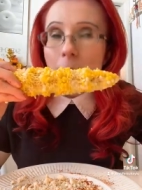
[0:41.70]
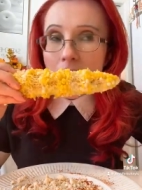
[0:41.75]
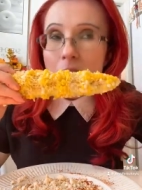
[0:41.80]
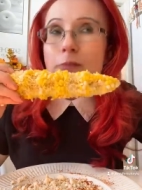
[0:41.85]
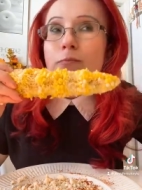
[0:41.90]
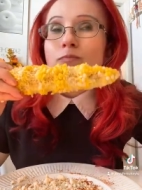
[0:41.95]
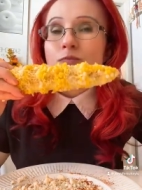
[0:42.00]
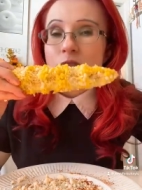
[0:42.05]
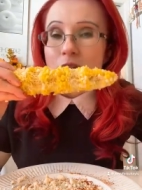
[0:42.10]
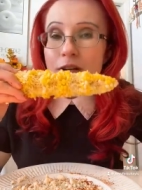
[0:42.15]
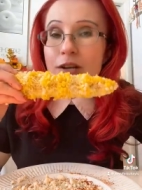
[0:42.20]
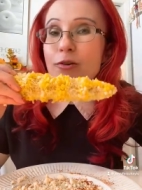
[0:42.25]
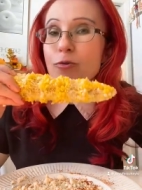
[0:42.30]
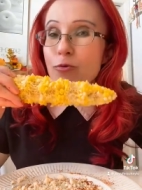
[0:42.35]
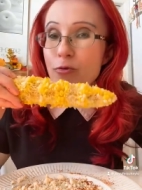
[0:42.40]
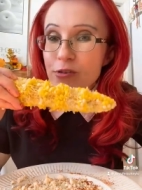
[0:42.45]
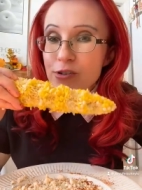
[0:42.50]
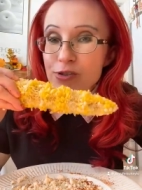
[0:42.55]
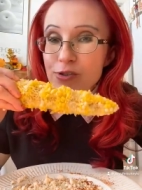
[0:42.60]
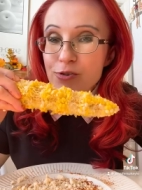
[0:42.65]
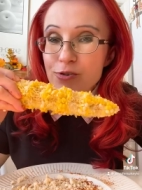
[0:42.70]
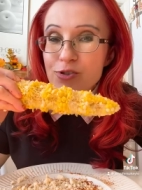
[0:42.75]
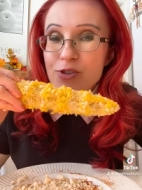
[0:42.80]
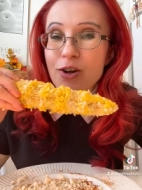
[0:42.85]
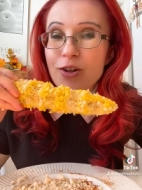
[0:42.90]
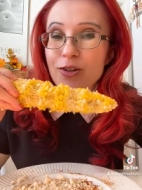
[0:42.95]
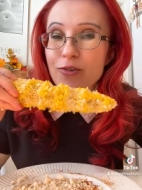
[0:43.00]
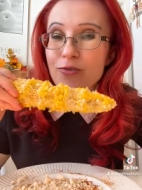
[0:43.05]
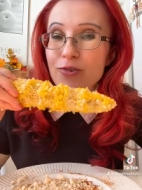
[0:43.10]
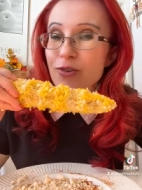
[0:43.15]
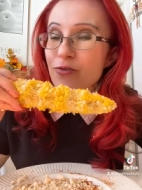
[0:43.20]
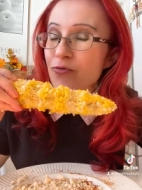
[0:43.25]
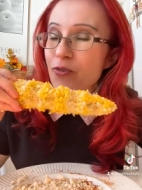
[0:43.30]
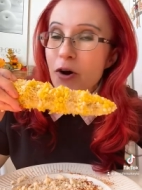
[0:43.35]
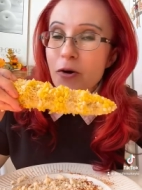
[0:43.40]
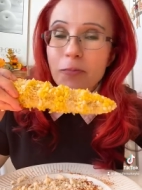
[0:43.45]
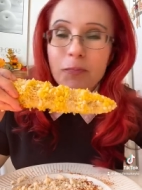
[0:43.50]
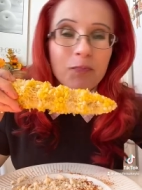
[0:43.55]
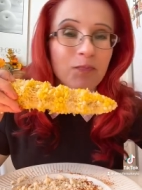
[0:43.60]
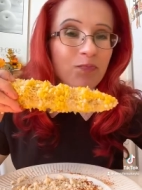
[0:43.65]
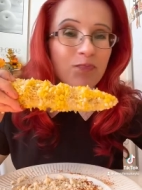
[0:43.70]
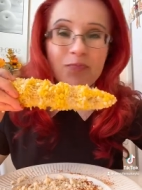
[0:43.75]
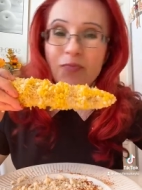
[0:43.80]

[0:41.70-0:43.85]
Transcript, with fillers: I'm getting corn juice all over the foam.